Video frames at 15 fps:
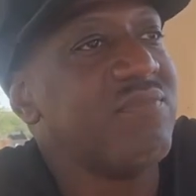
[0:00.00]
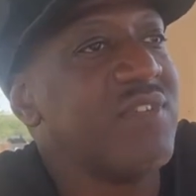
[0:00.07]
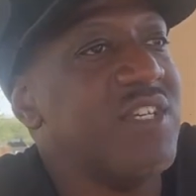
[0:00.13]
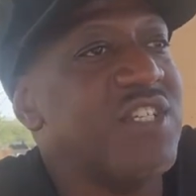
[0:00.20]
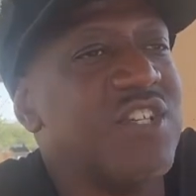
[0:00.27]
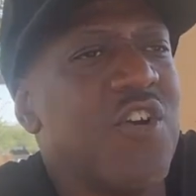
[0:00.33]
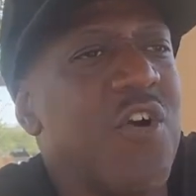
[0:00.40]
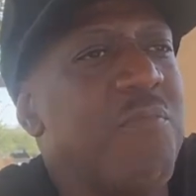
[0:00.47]

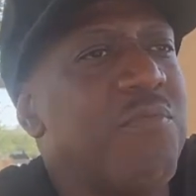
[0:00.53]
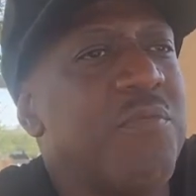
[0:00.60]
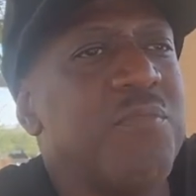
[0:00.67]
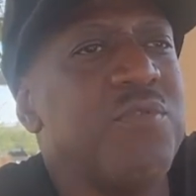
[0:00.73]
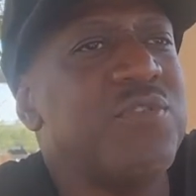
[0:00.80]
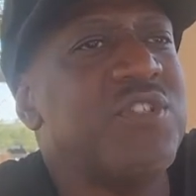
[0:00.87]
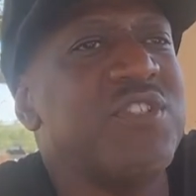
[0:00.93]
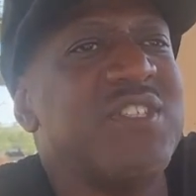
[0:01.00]
is
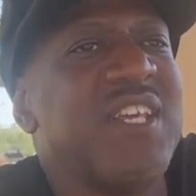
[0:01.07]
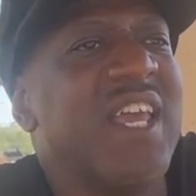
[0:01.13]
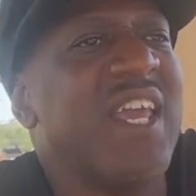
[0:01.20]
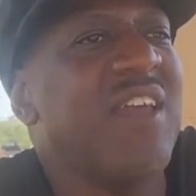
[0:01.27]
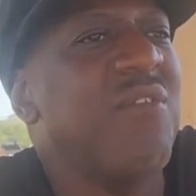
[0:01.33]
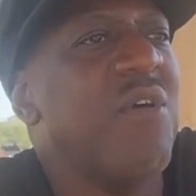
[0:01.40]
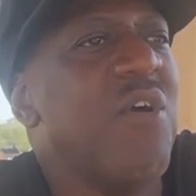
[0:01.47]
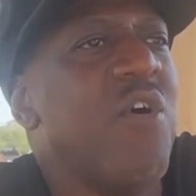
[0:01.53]
comparable to,
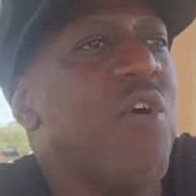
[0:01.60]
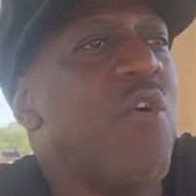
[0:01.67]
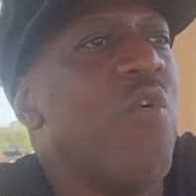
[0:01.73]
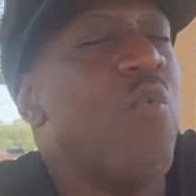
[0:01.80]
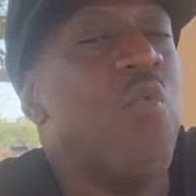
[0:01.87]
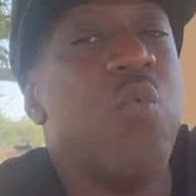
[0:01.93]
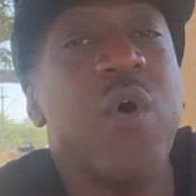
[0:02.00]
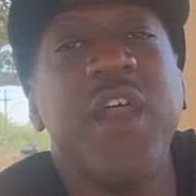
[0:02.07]
say,
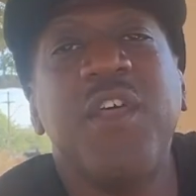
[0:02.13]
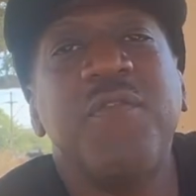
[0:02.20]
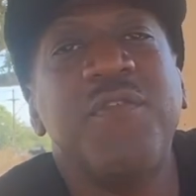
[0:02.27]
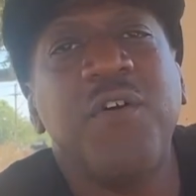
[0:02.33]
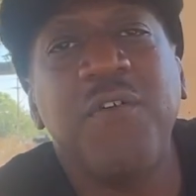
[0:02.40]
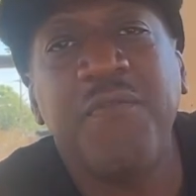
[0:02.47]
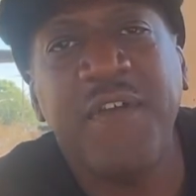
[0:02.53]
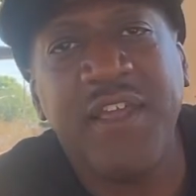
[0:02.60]
one of
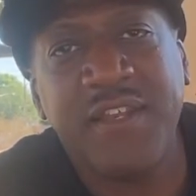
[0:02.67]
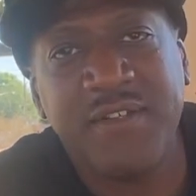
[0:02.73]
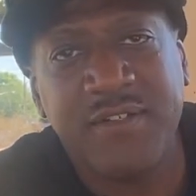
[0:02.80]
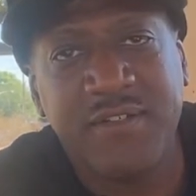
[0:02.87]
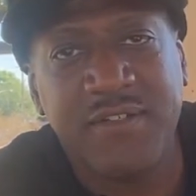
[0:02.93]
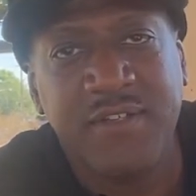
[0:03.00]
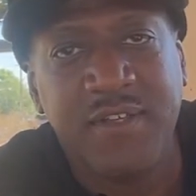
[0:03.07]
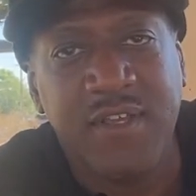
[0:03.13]
your vents